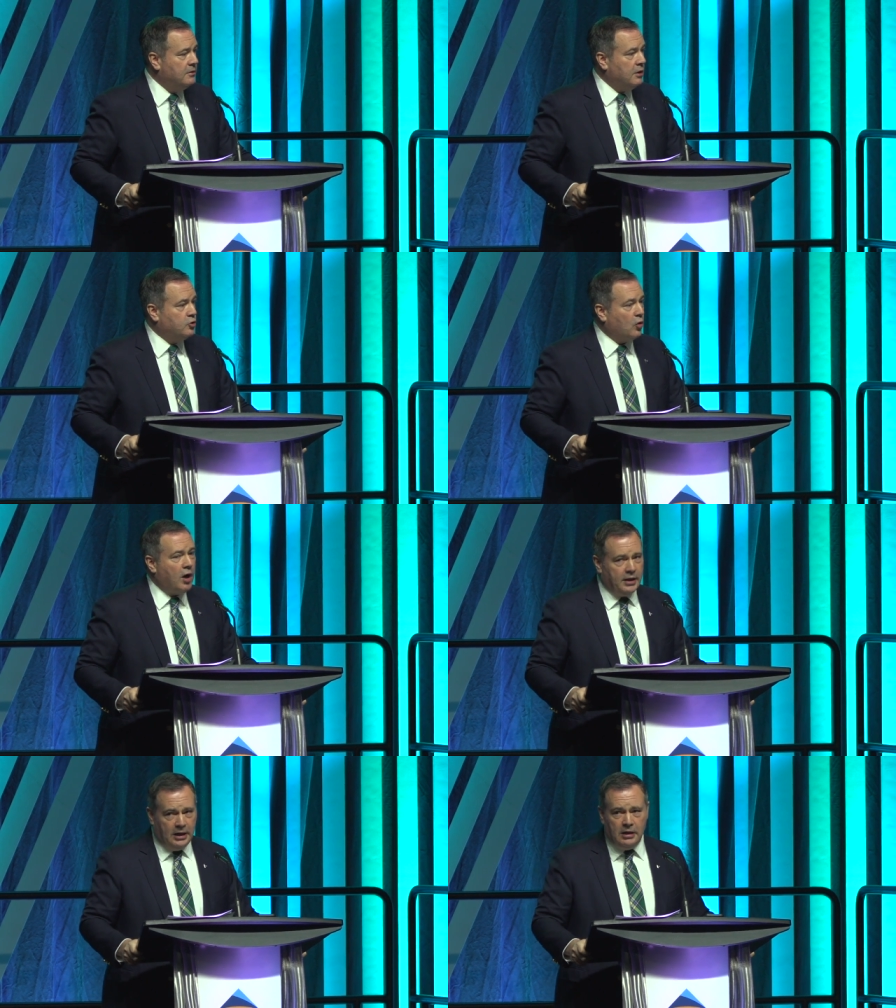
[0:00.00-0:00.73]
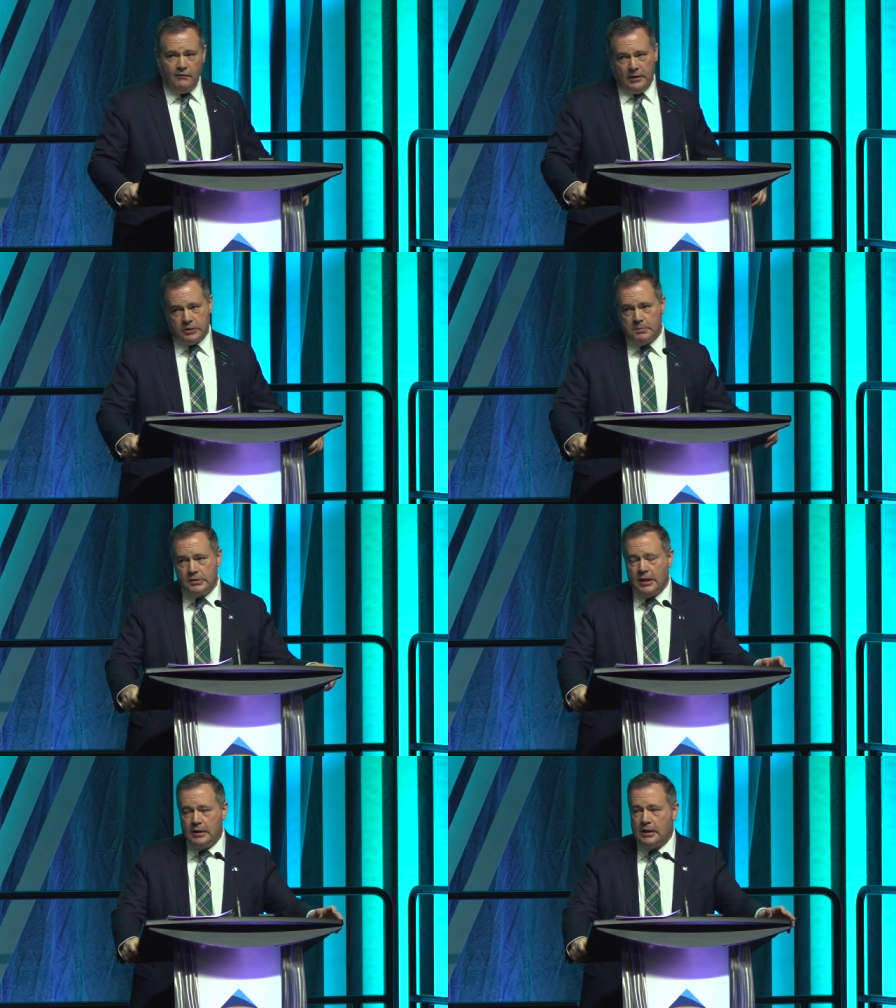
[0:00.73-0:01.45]
to draw in
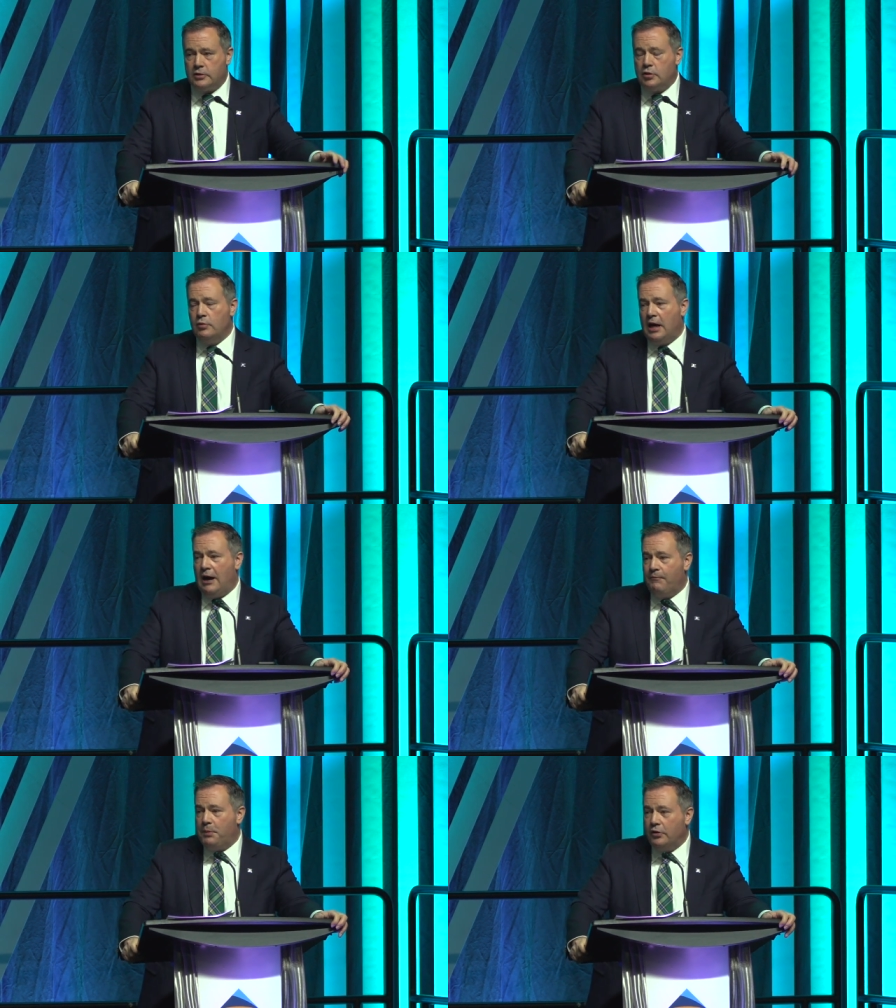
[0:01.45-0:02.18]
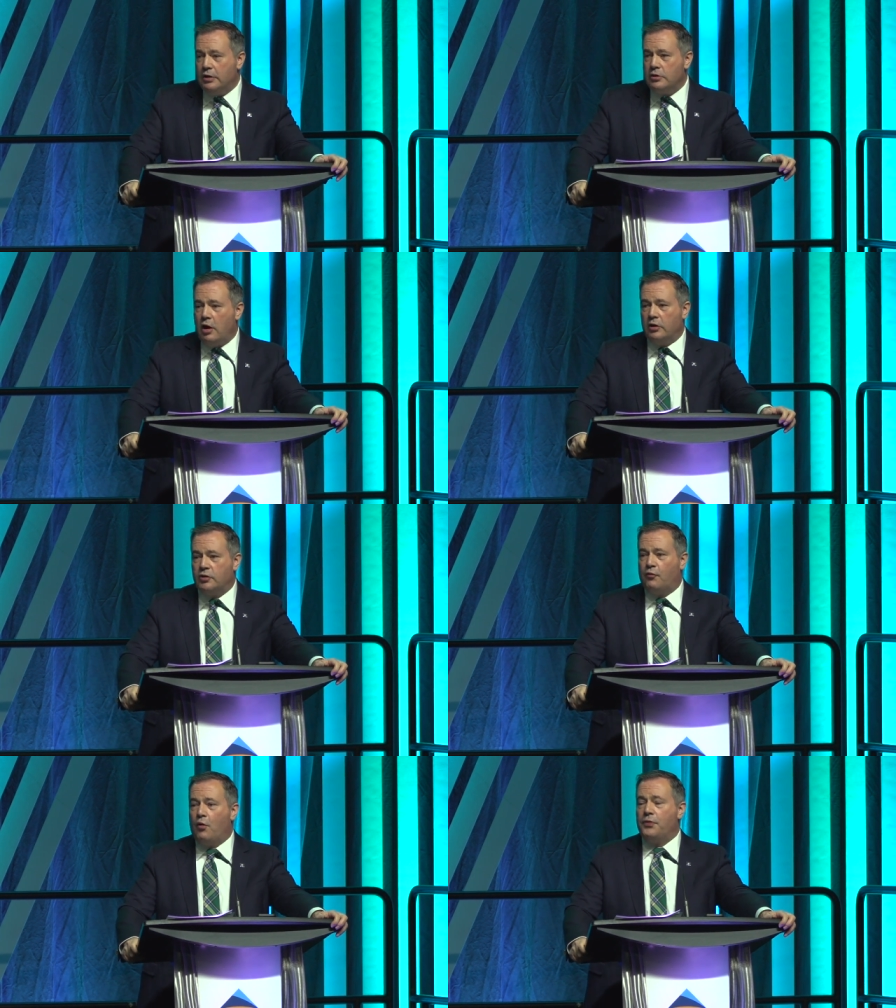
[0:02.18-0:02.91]
investments like that. $2.5 billion,
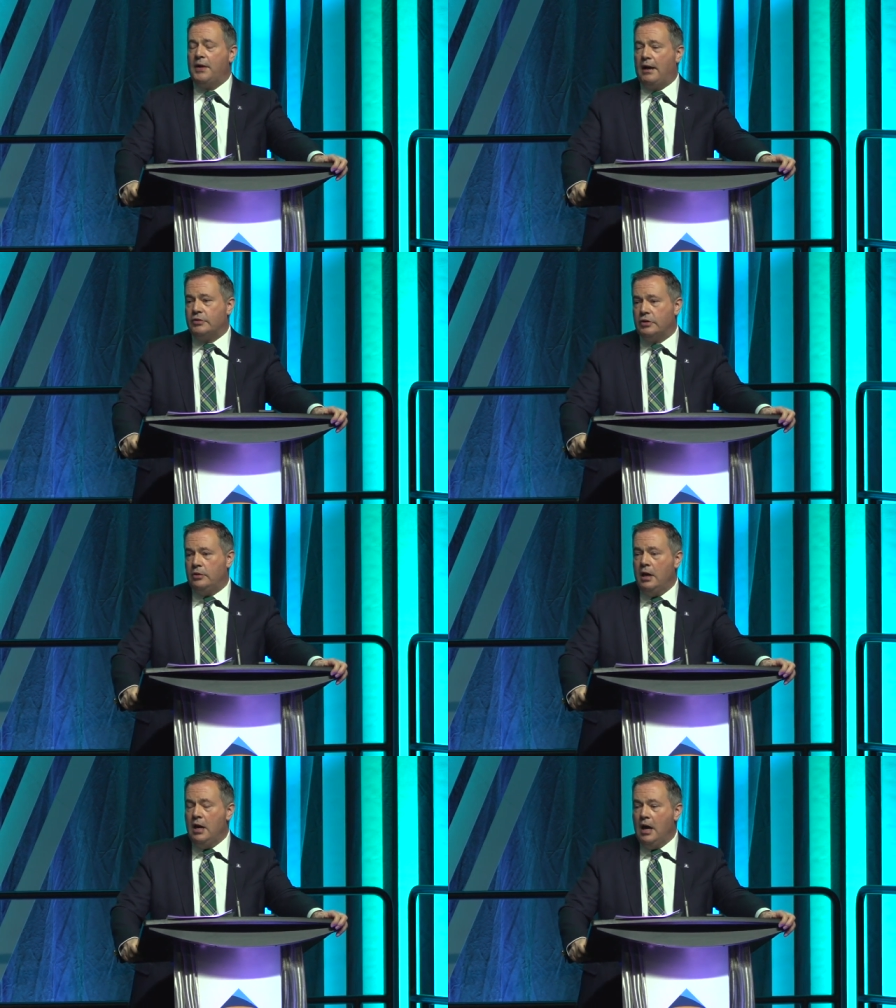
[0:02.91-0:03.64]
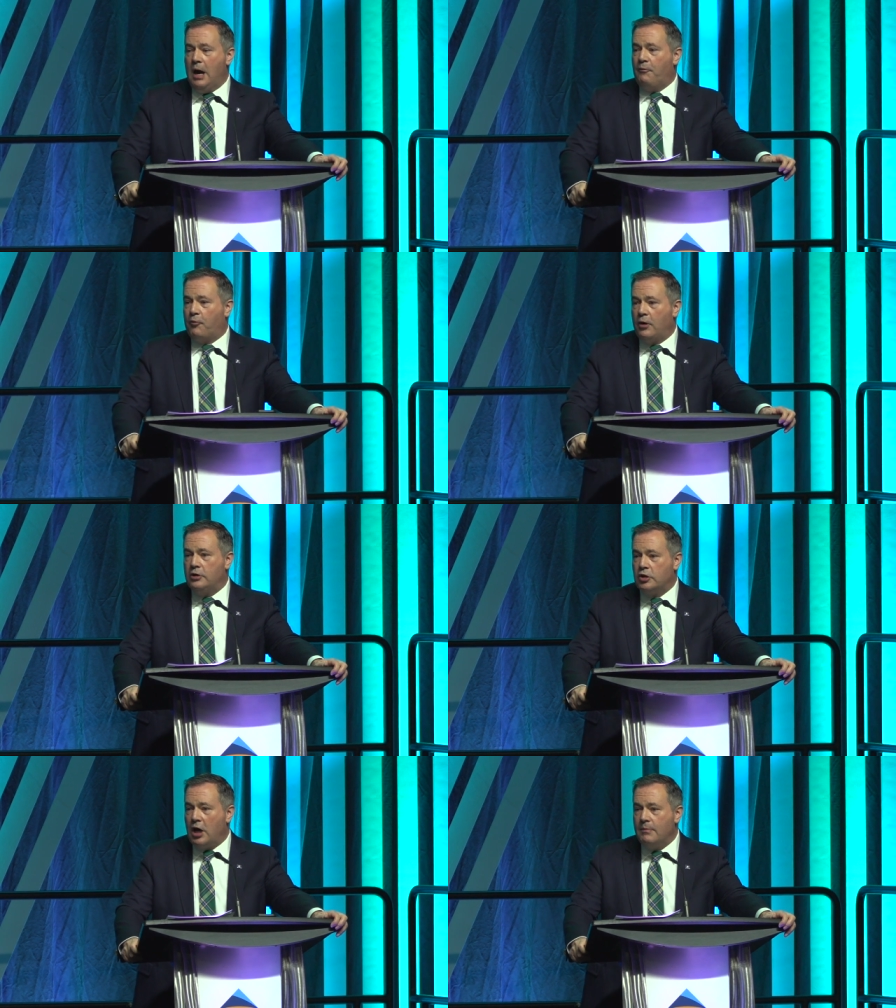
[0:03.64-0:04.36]
4,000
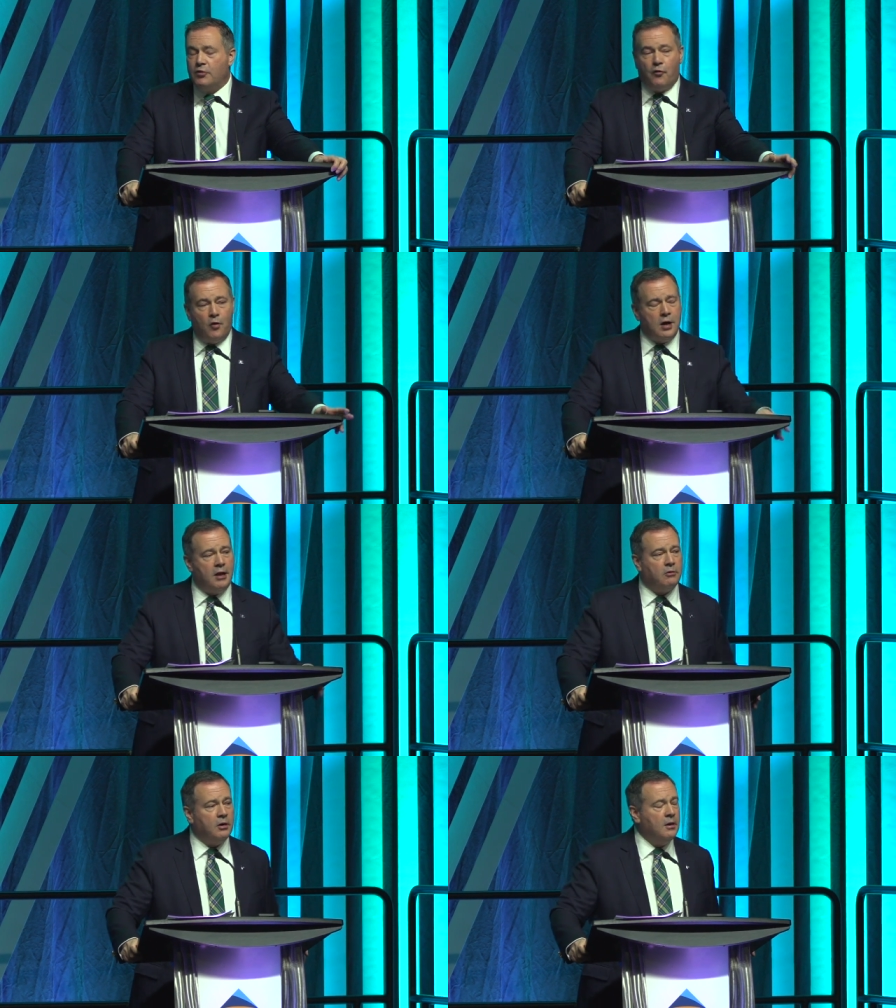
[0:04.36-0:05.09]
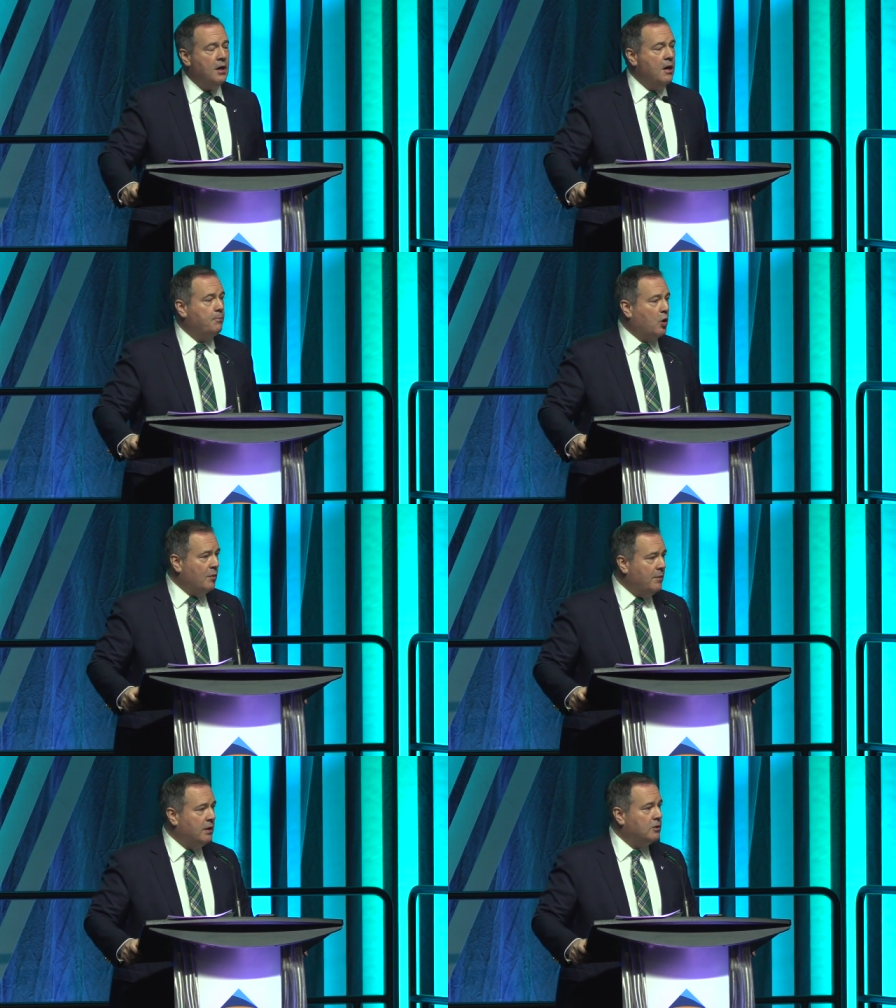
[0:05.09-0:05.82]
upfront jobs, 400
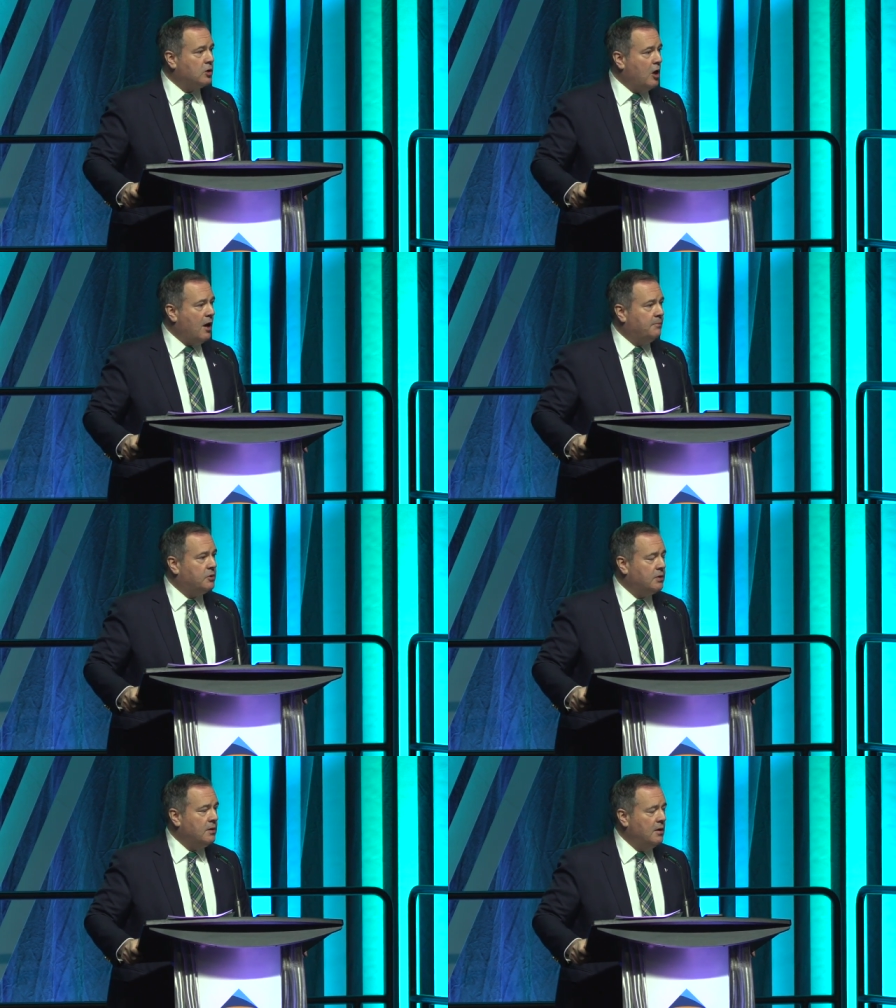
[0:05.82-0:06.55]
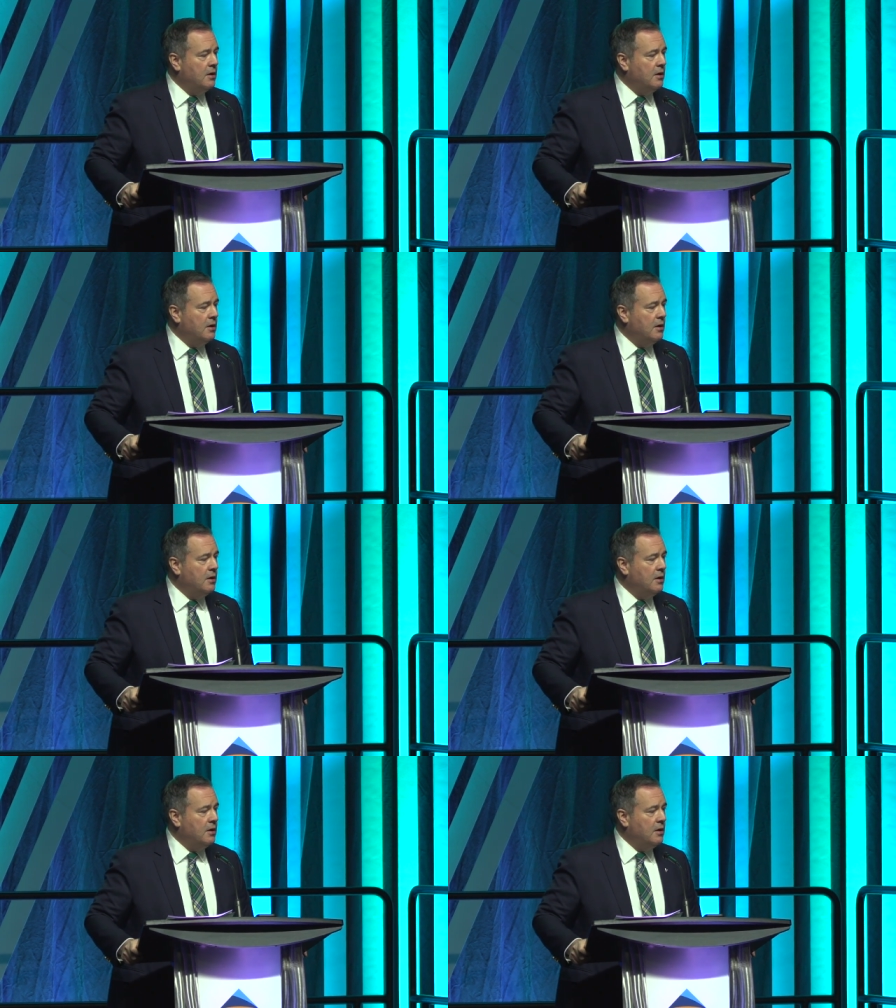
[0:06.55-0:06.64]
permanent jobs